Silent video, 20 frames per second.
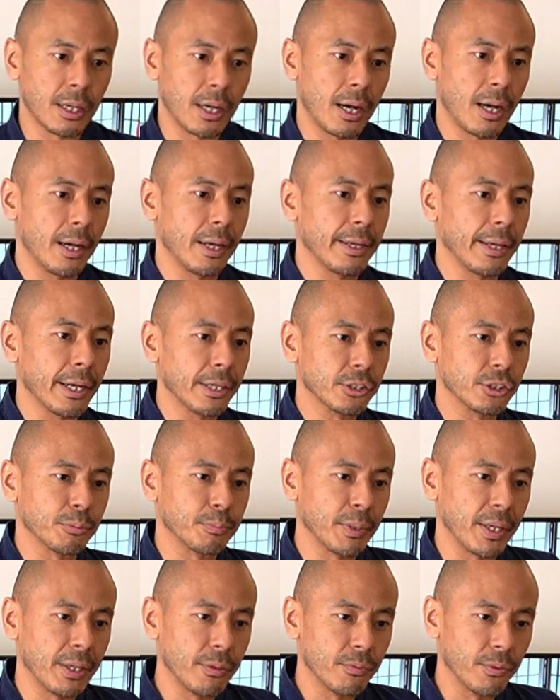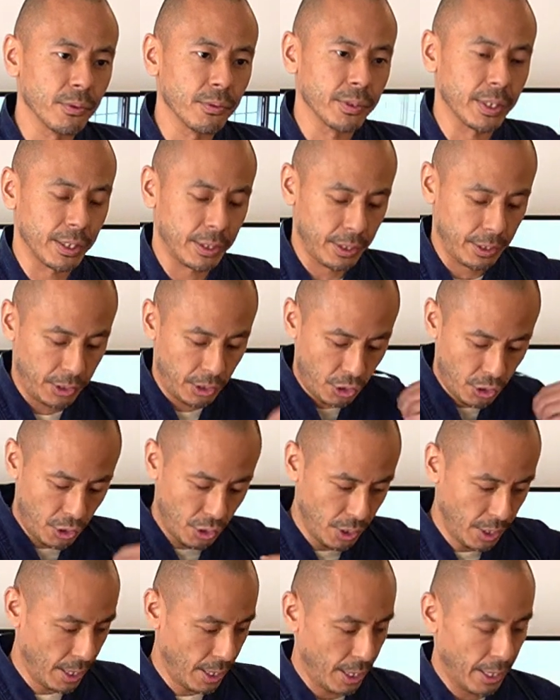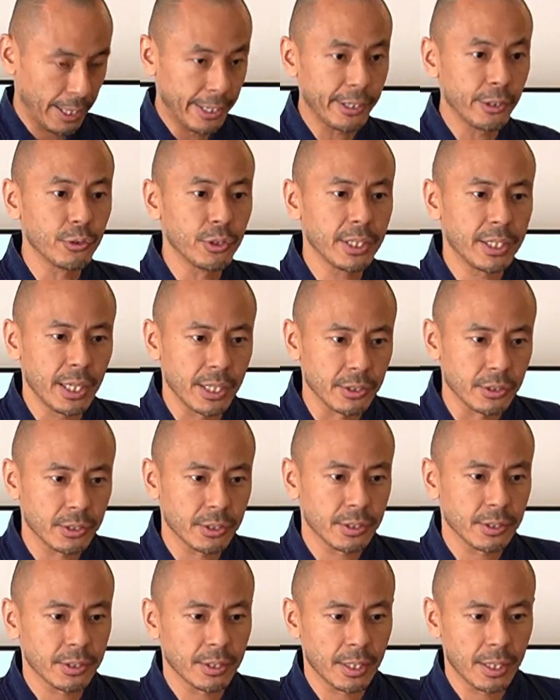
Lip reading: I explain for the ingredients,